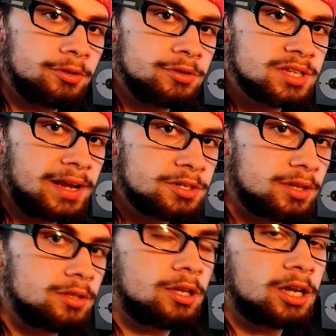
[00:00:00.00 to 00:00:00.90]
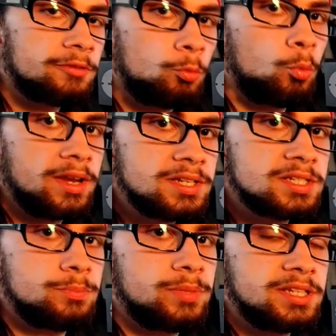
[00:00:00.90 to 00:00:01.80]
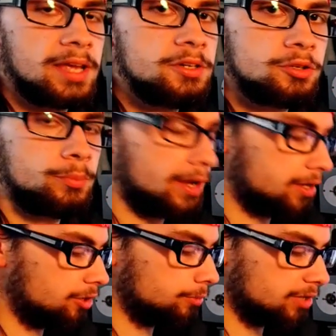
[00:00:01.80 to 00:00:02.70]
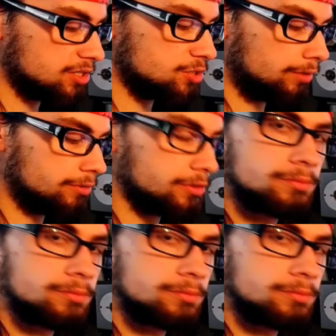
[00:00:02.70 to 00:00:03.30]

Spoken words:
there's actually a lot of wasted potential back here because you have